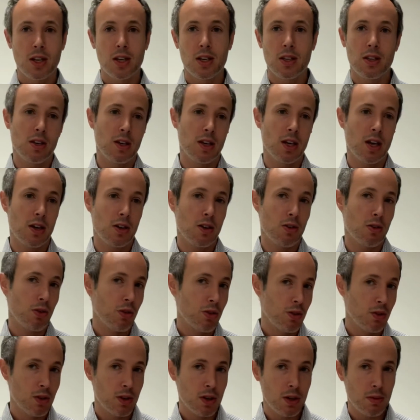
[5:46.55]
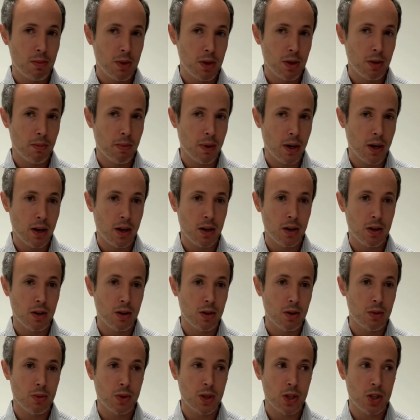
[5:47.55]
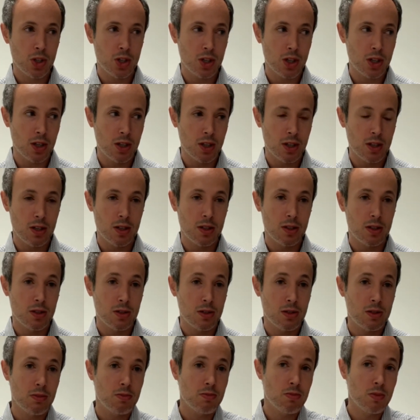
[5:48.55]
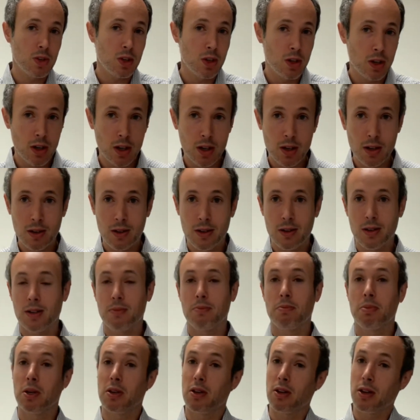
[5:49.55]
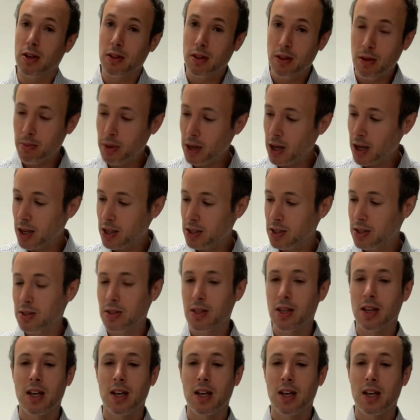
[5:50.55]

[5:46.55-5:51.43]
You get your 30 ml bottle, which is good, but not the best.